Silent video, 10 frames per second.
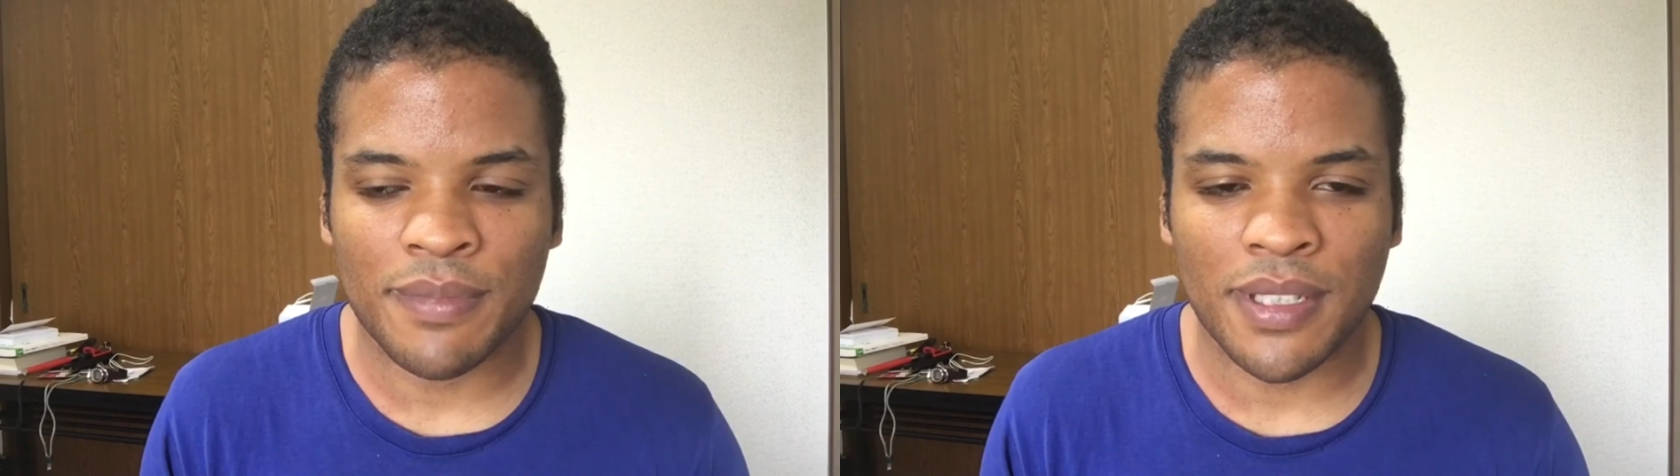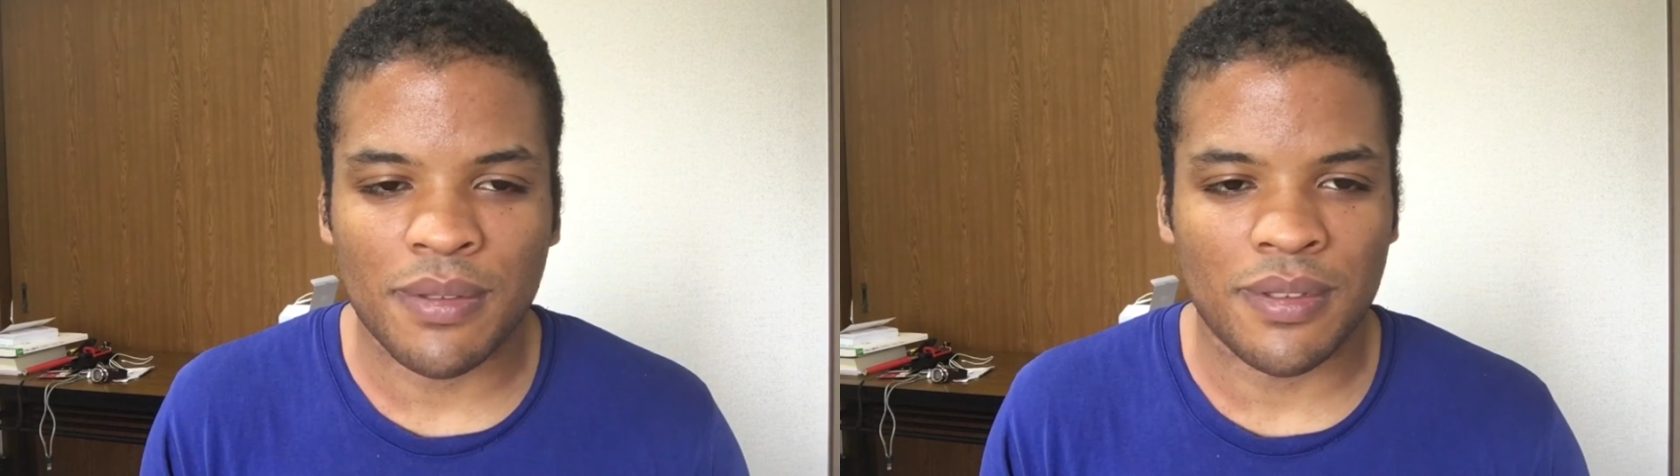I'm
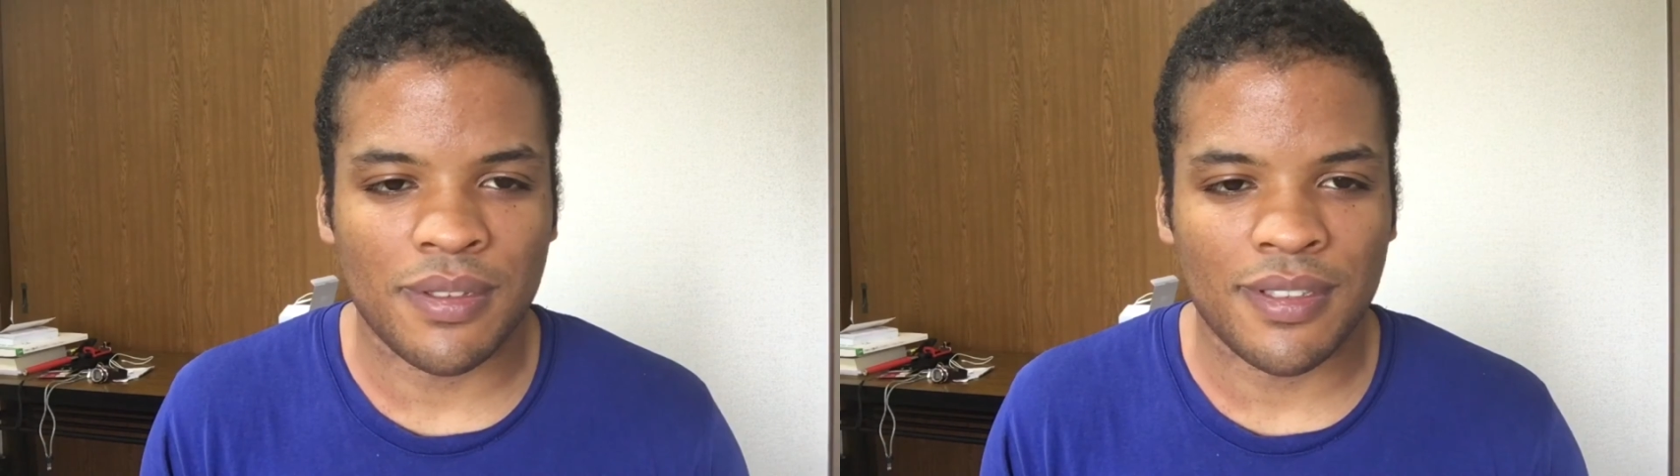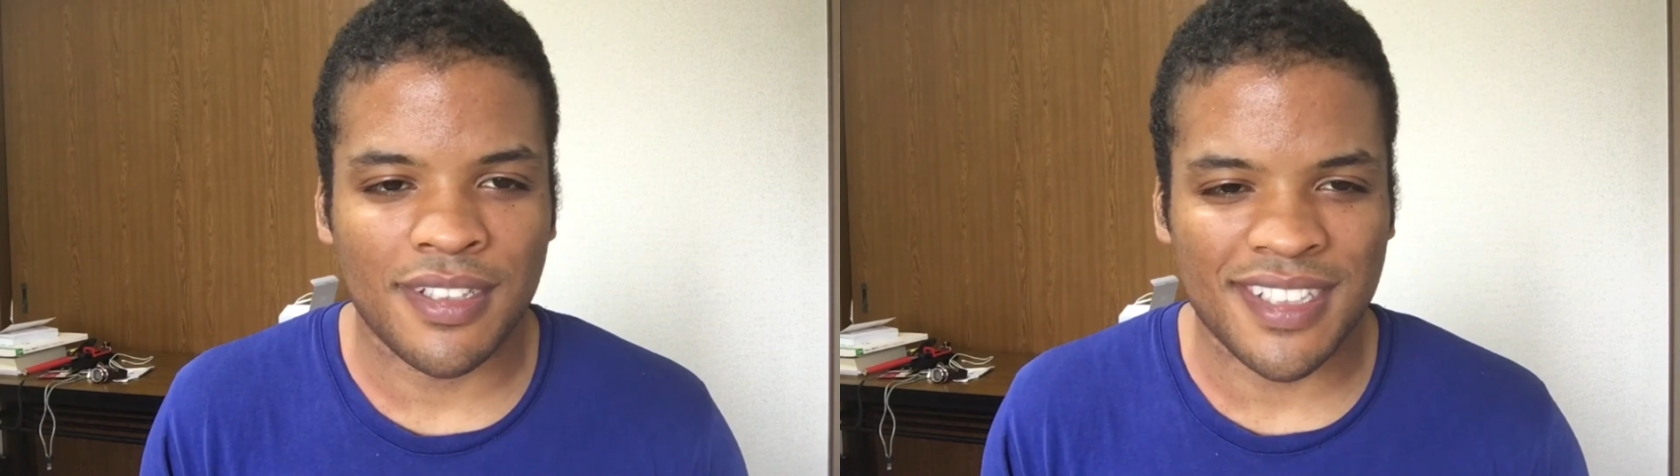like,
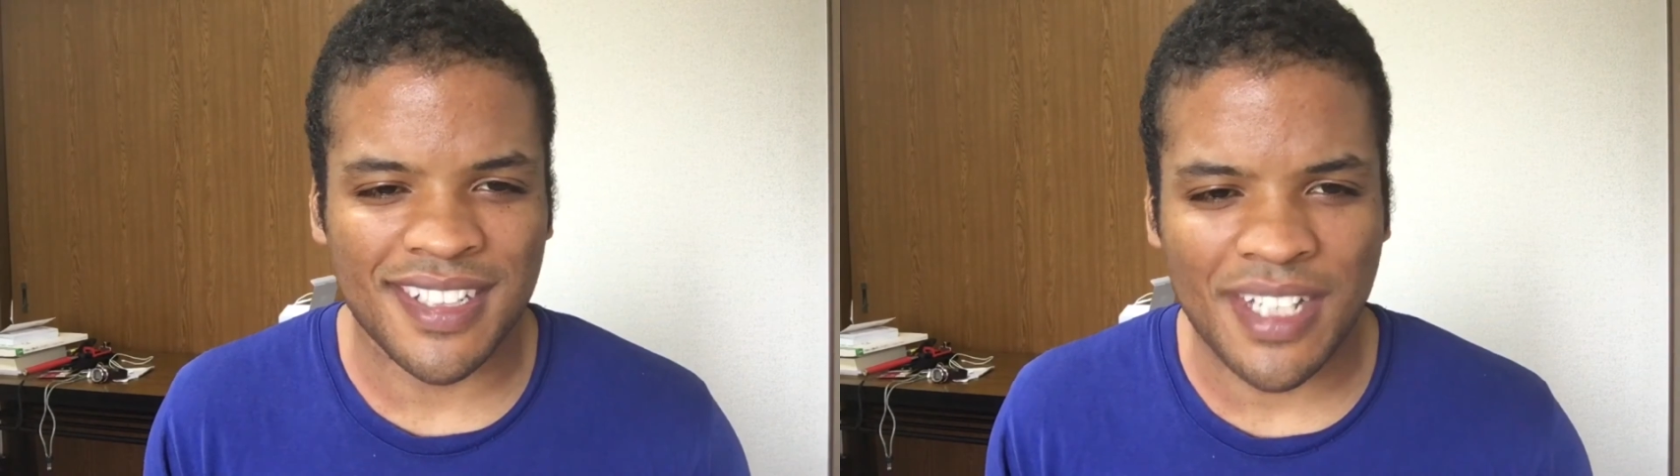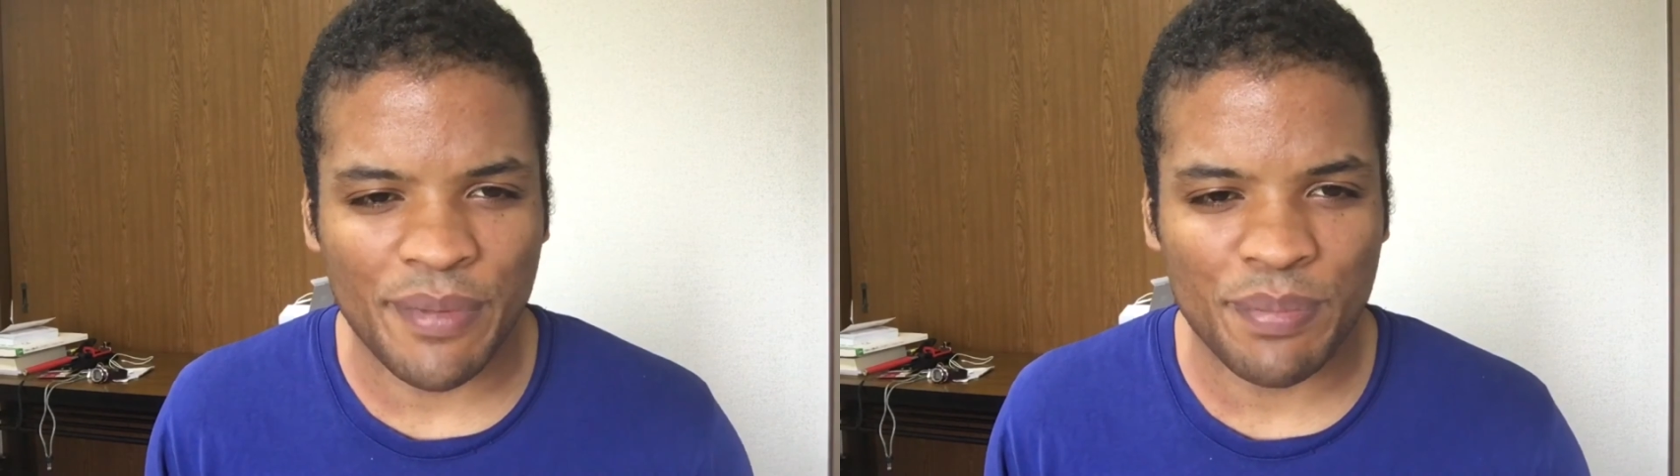doesn't
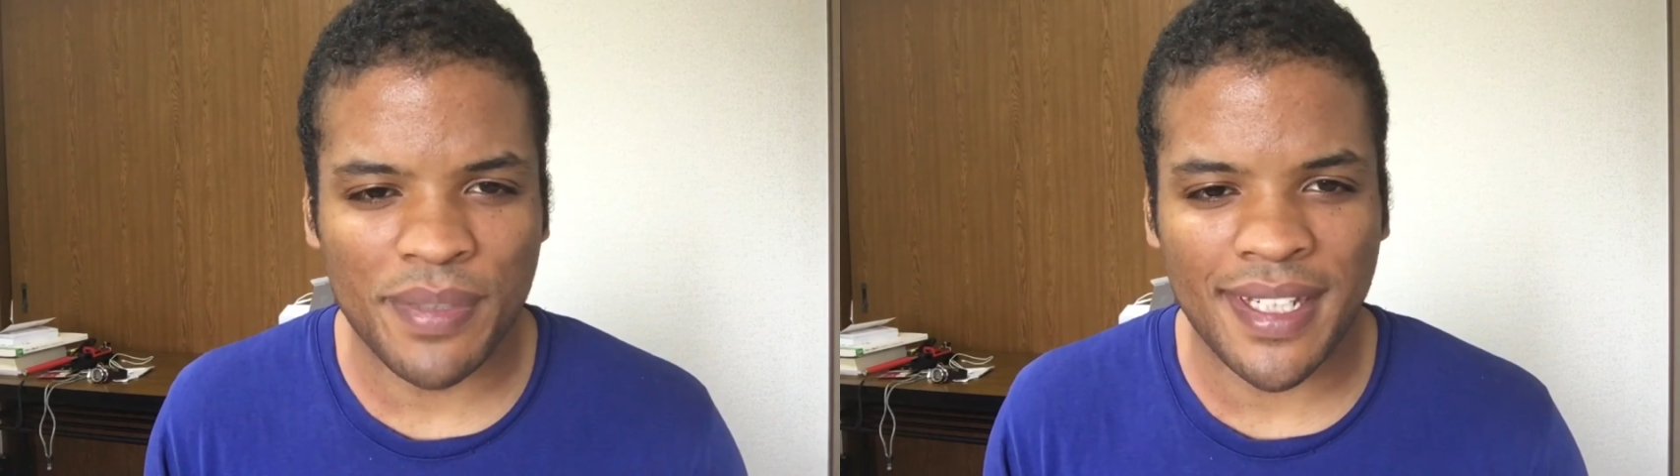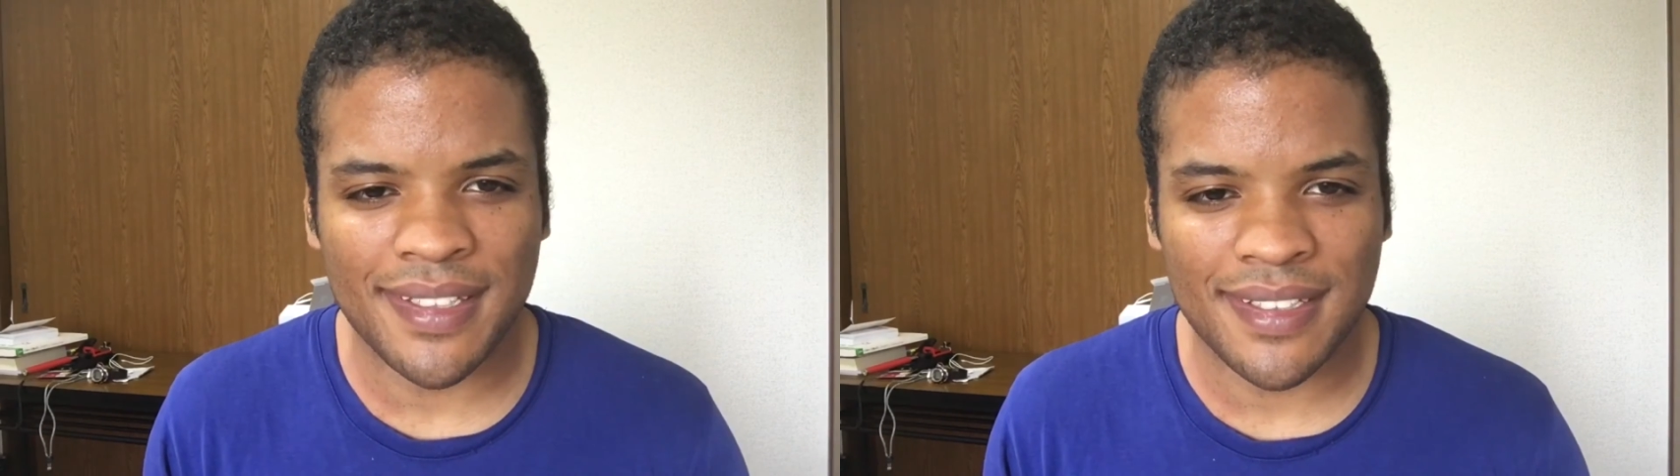it come with
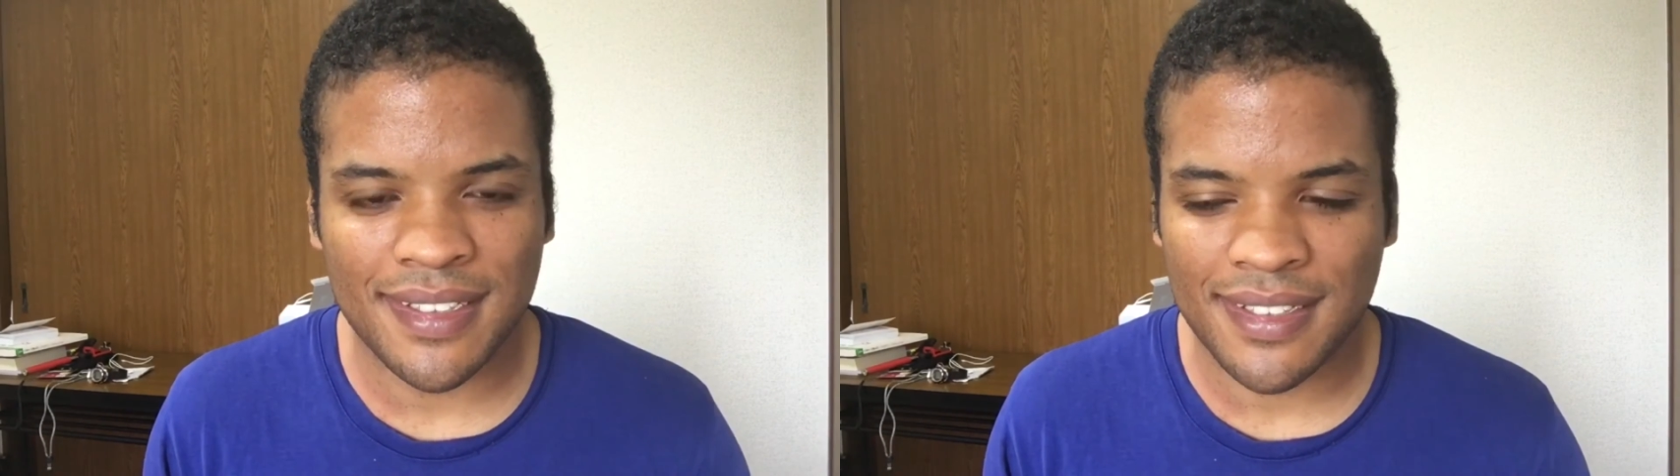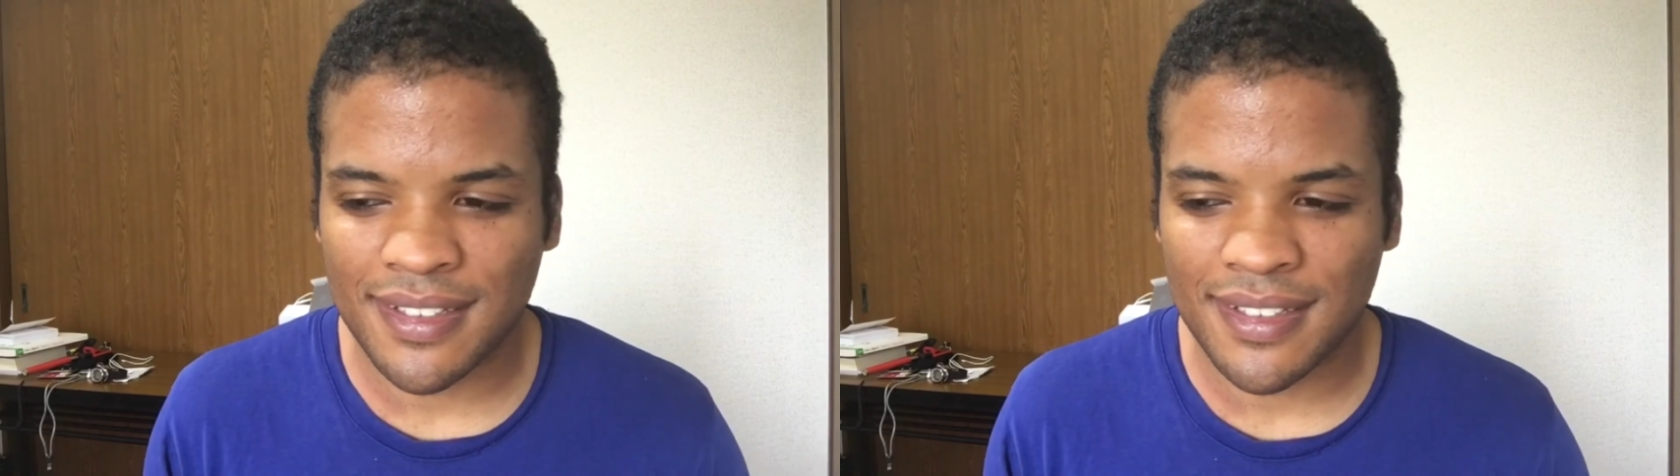brakes?